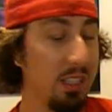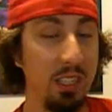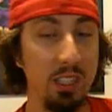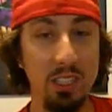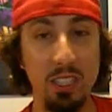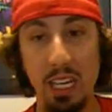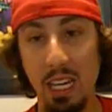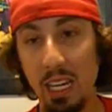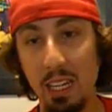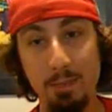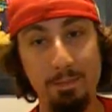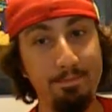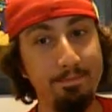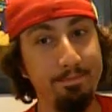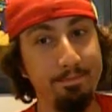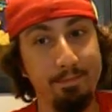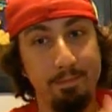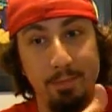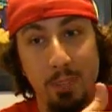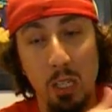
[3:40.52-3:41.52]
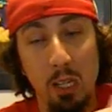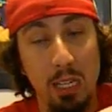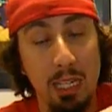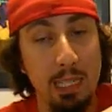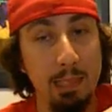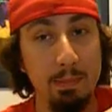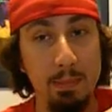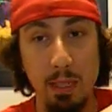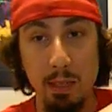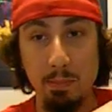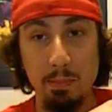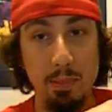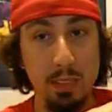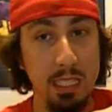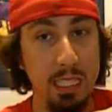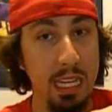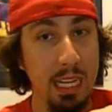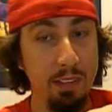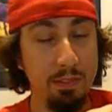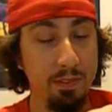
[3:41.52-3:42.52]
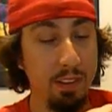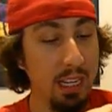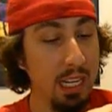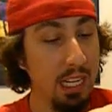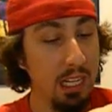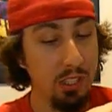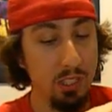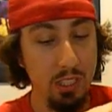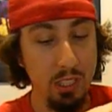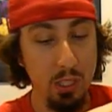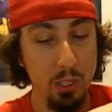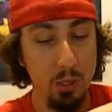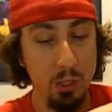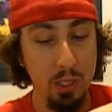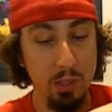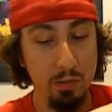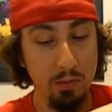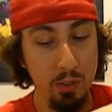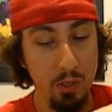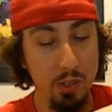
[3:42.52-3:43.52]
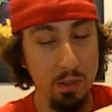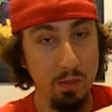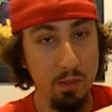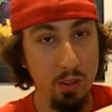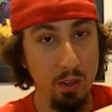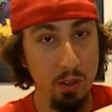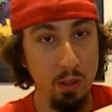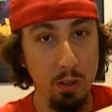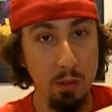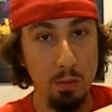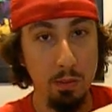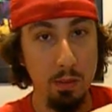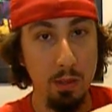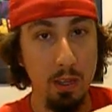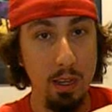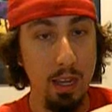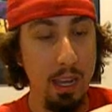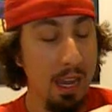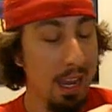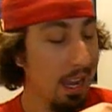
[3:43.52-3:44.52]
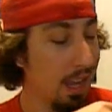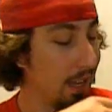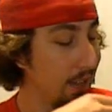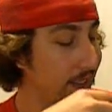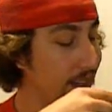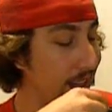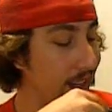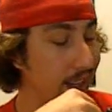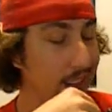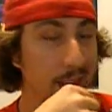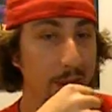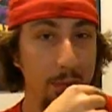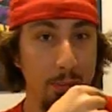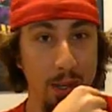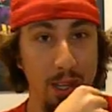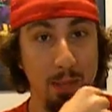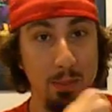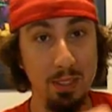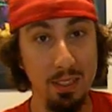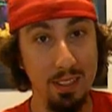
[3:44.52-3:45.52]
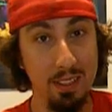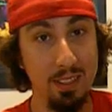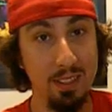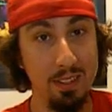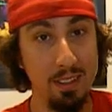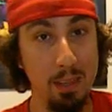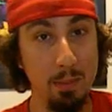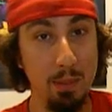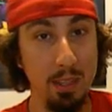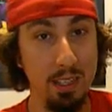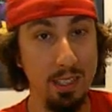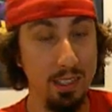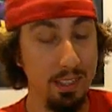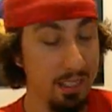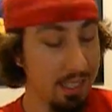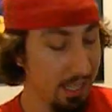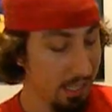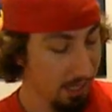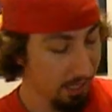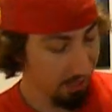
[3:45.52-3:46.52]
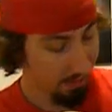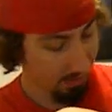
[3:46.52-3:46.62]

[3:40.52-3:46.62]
Honestly, I just can't. Sorry, I can't financially do it, first of all. And secondly, when it comes to disassembling this